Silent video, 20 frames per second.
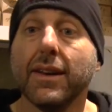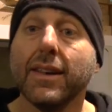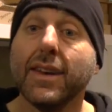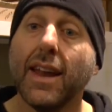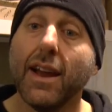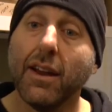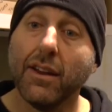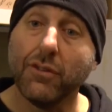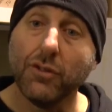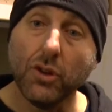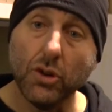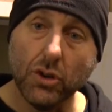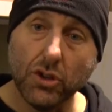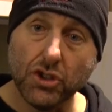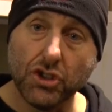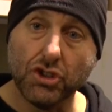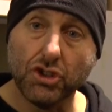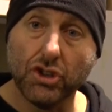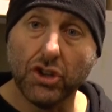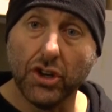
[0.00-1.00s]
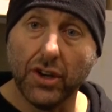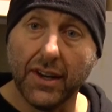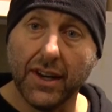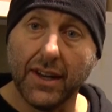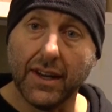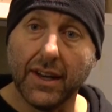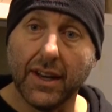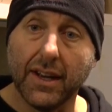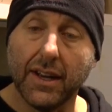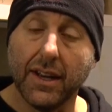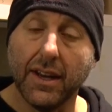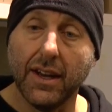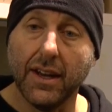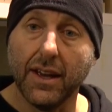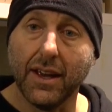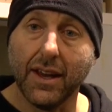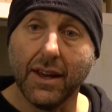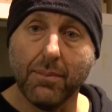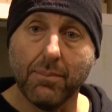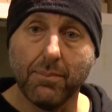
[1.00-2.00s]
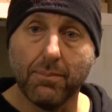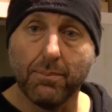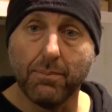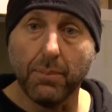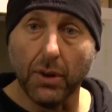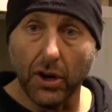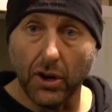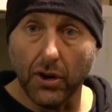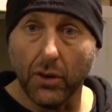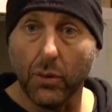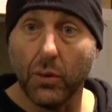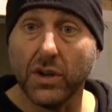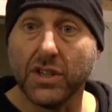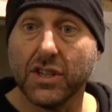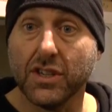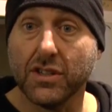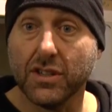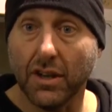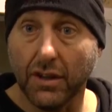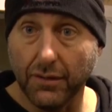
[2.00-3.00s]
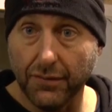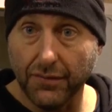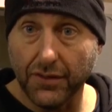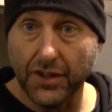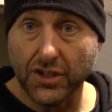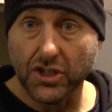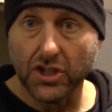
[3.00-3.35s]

Now if you're shooting a bow which is off the